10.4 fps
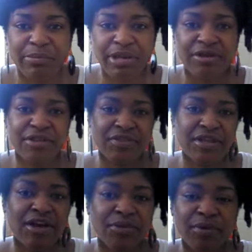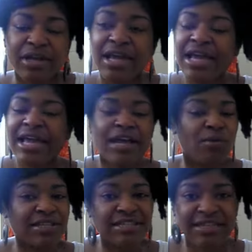bit bigger than the other one. It
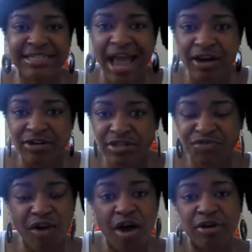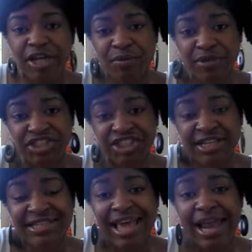wasn't the doctor's fault. It was
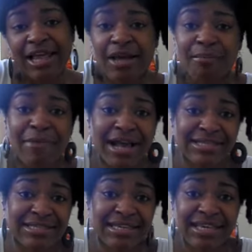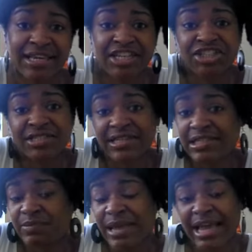just that my skin, it just
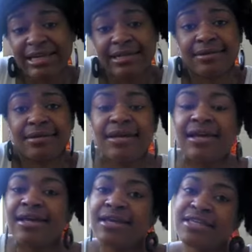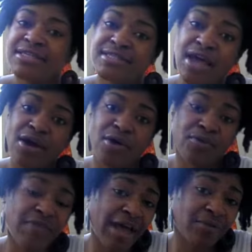expanded.
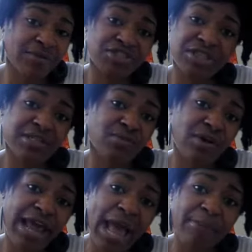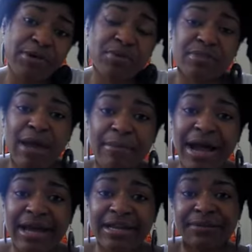So that was just what happened with my
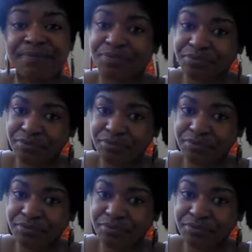body.